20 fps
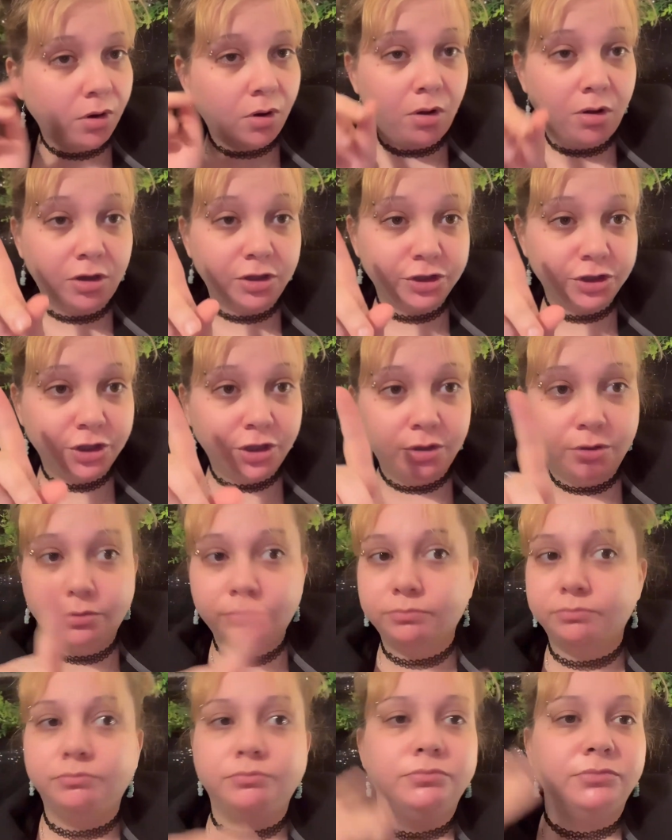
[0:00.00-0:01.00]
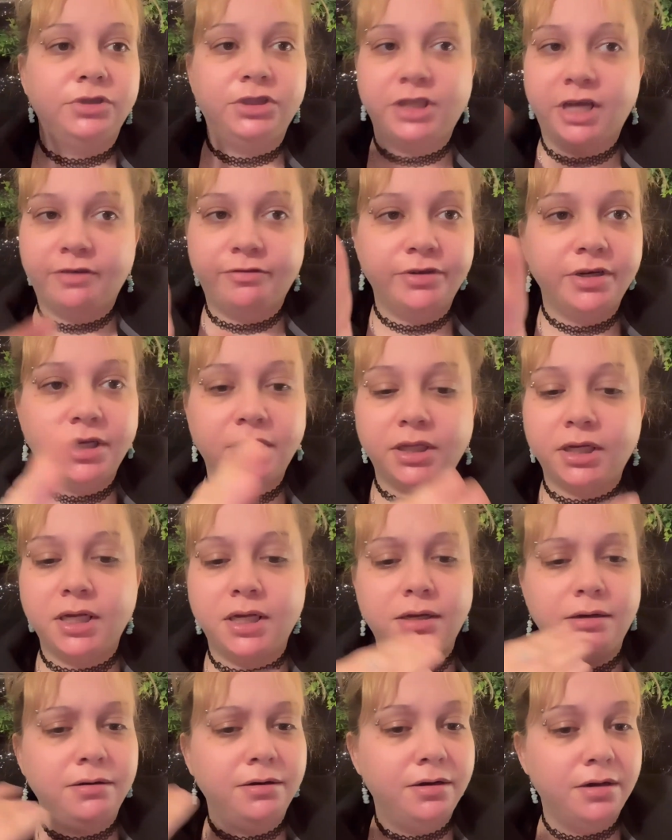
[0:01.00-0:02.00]
Also,
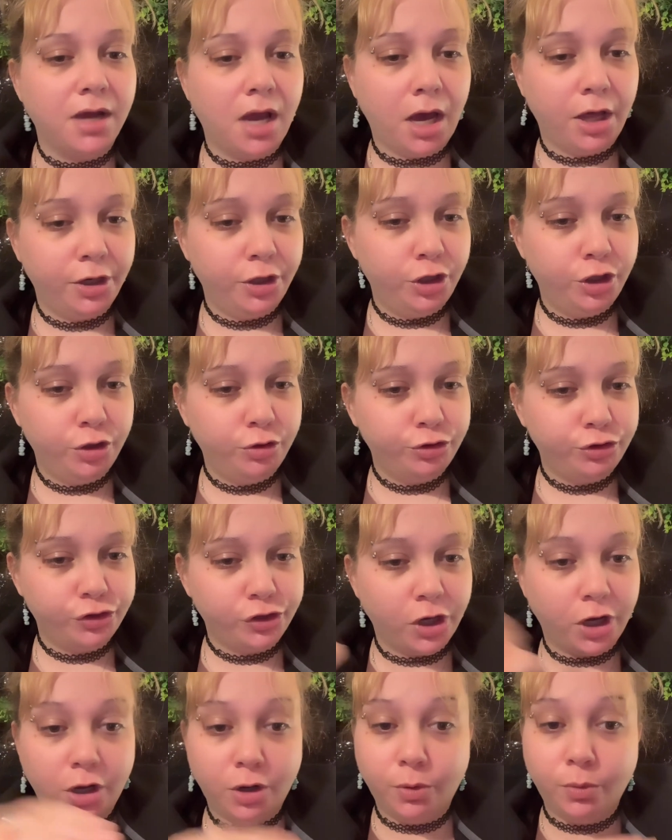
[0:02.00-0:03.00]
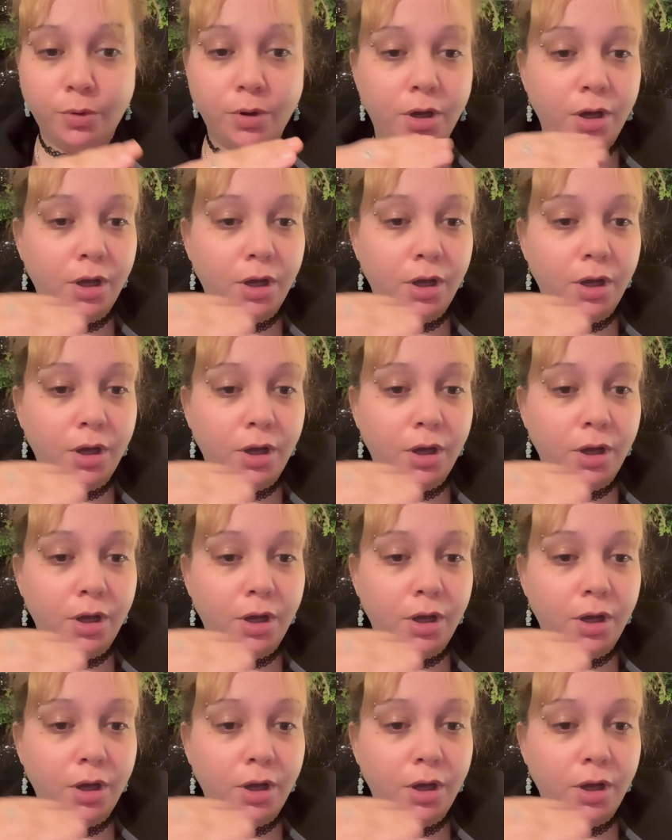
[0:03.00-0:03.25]
definitely not a new show,